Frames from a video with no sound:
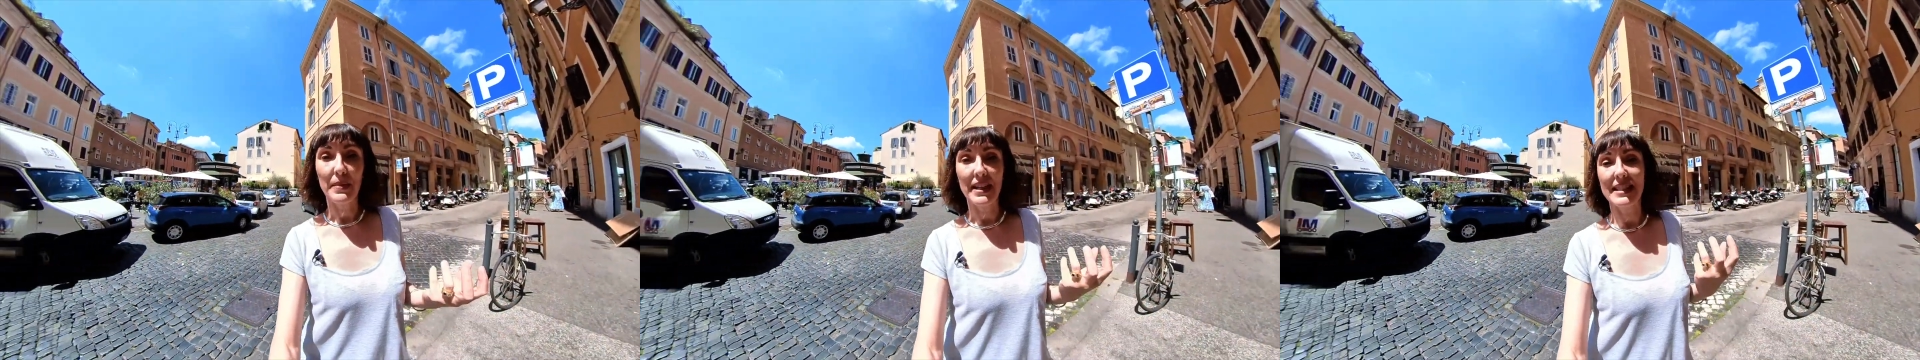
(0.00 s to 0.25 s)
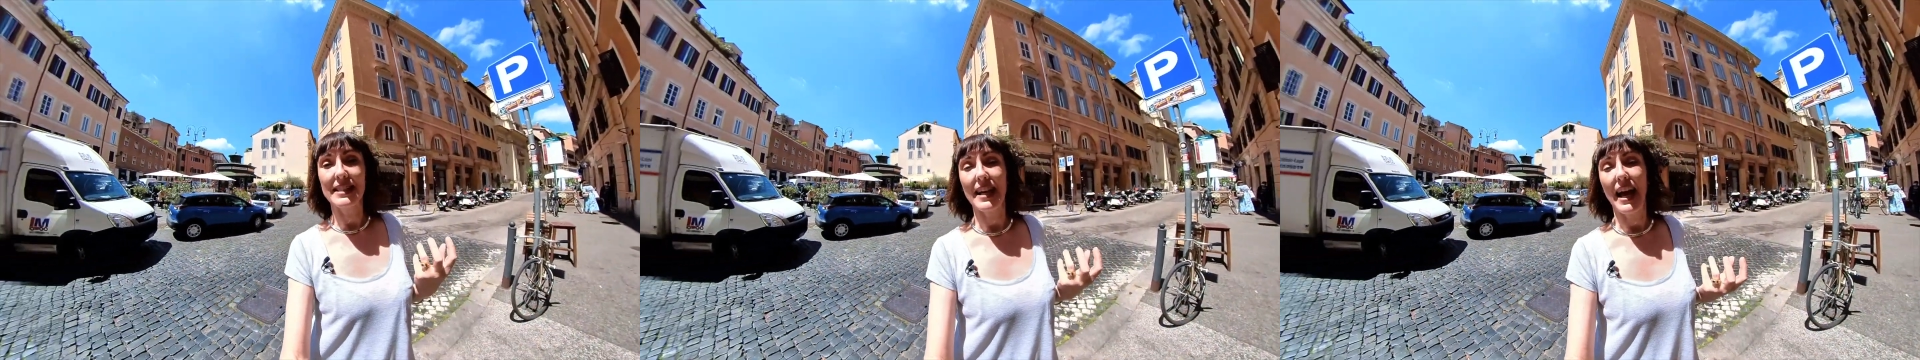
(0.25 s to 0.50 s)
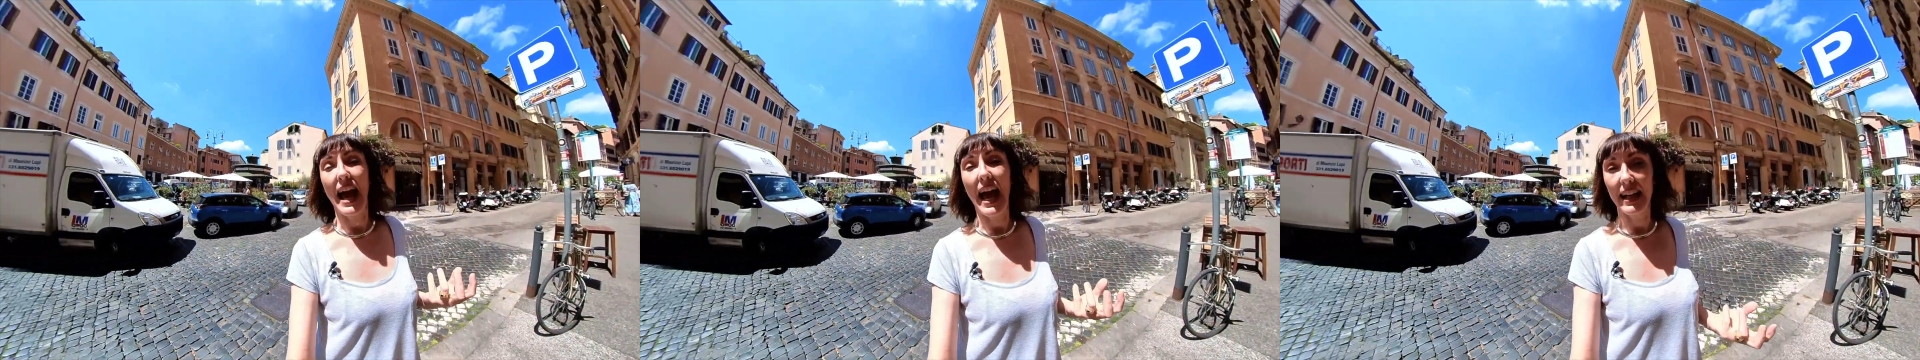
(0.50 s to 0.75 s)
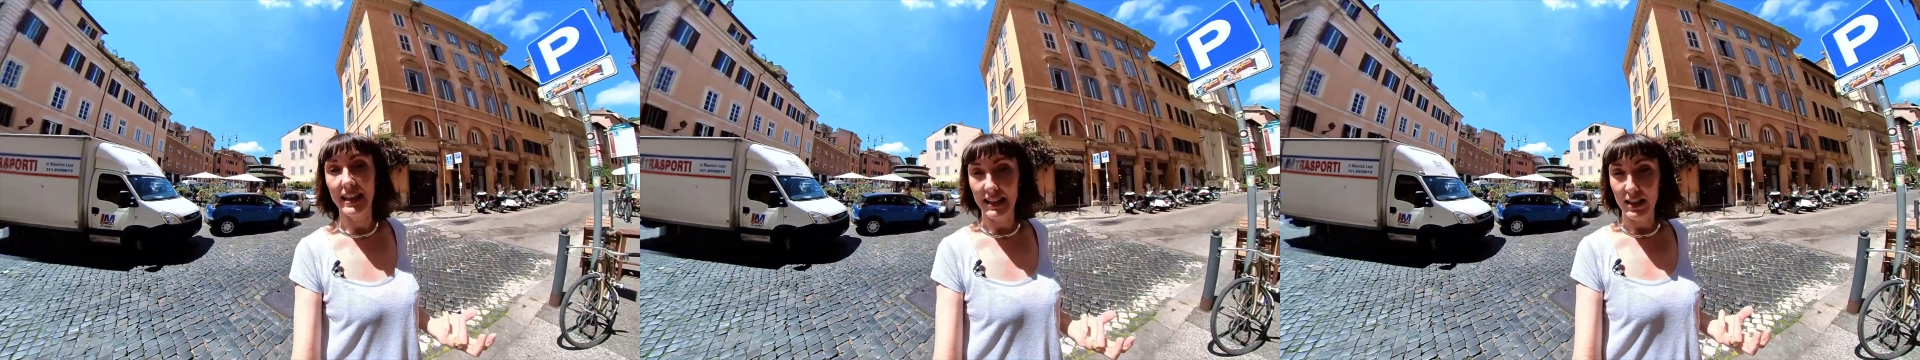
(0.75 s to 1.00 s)
means
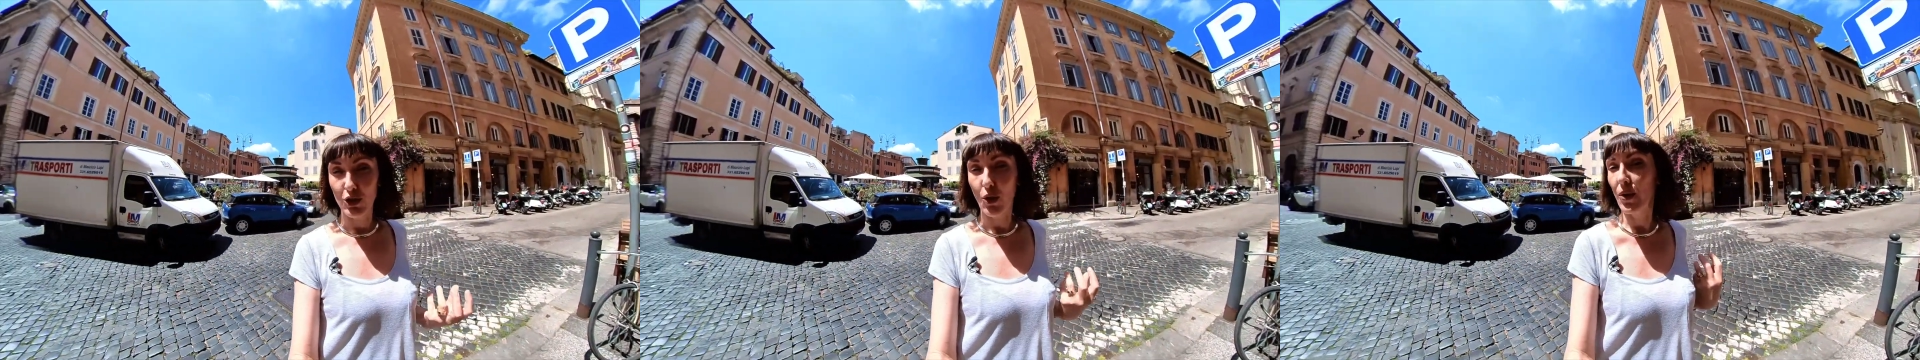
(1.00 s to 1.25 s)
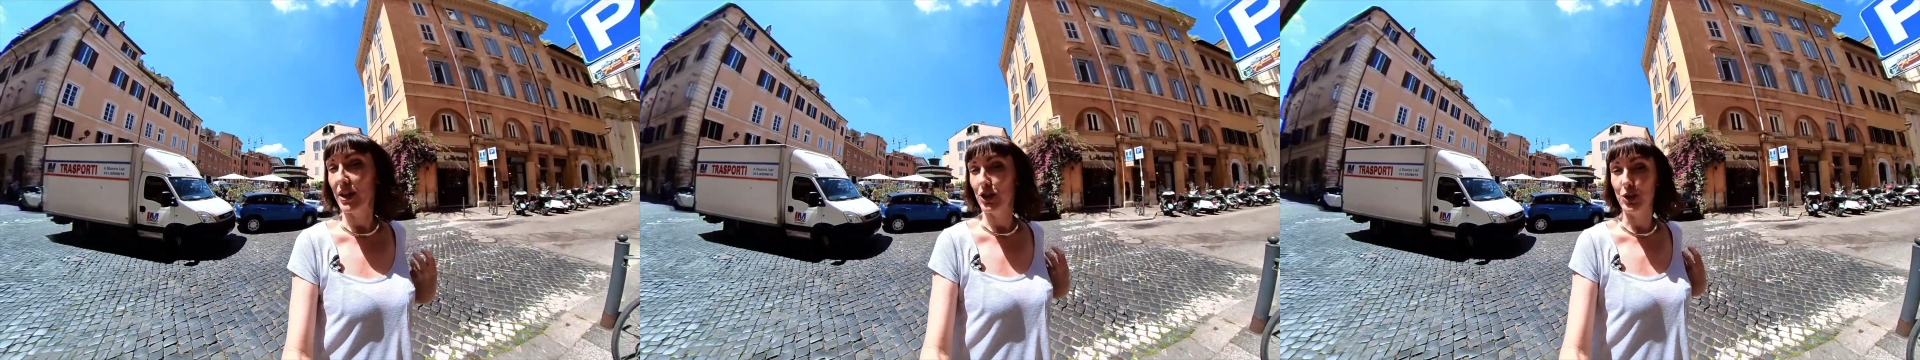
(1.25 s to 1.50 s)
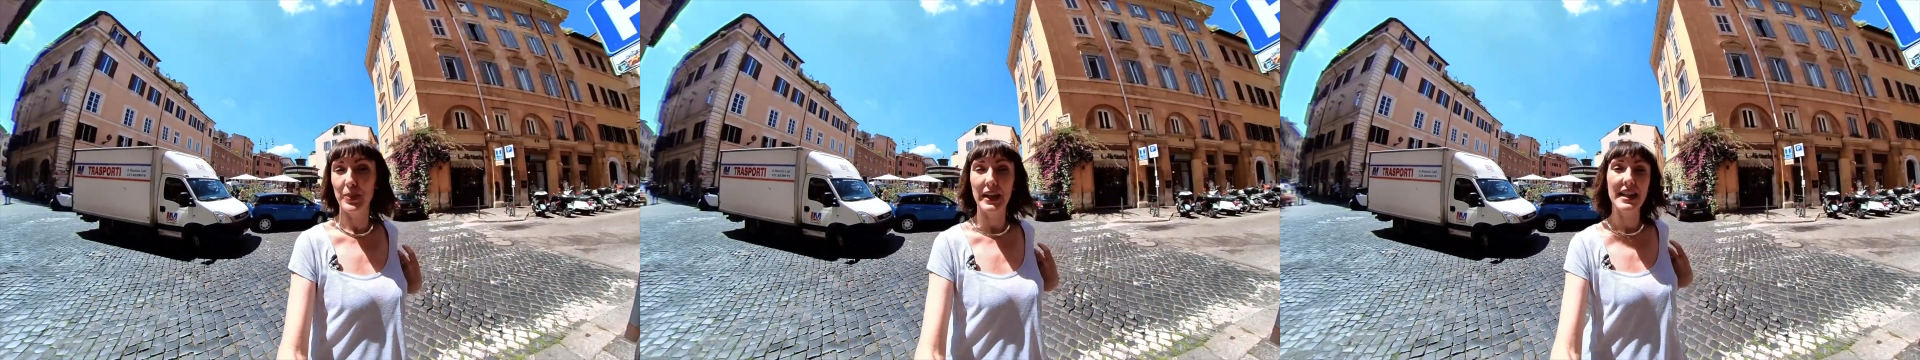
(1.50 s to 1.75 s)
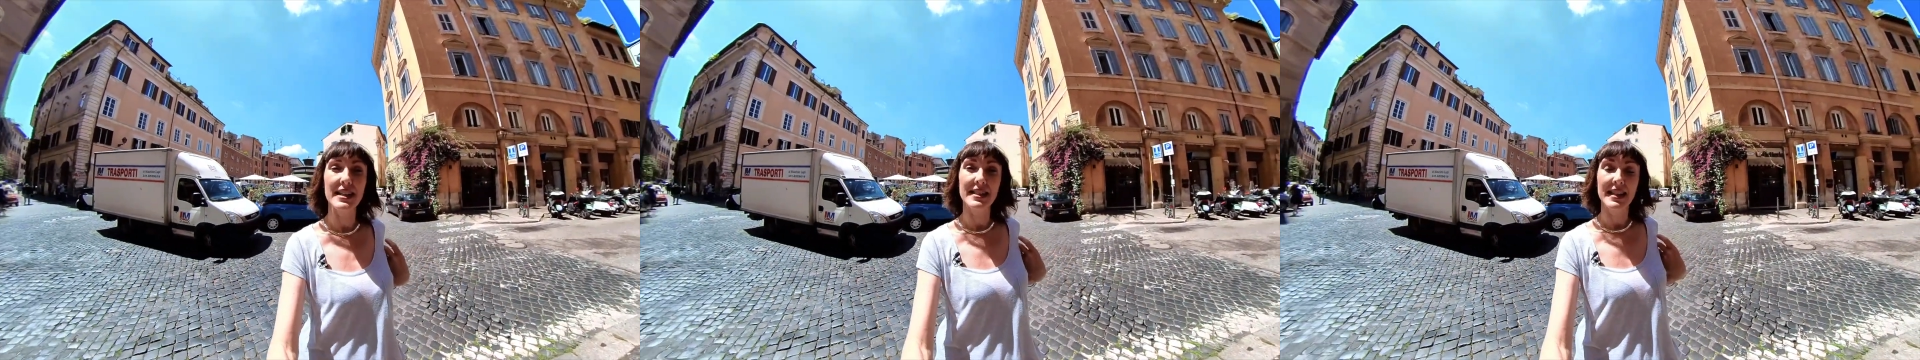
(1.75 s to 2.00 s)
agony, torture,
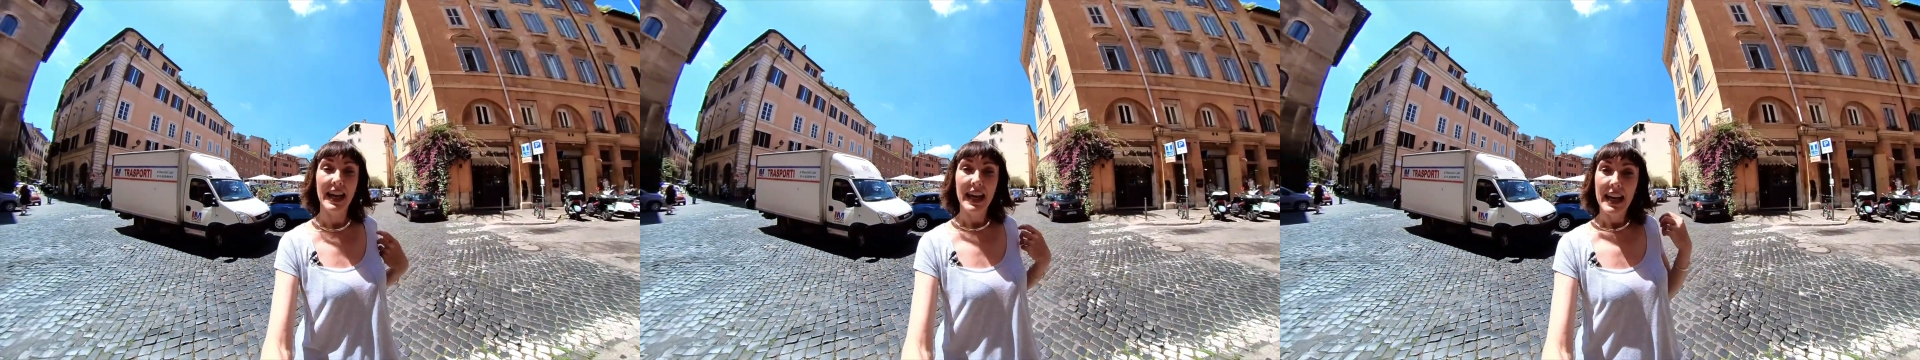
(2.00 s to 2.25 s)
because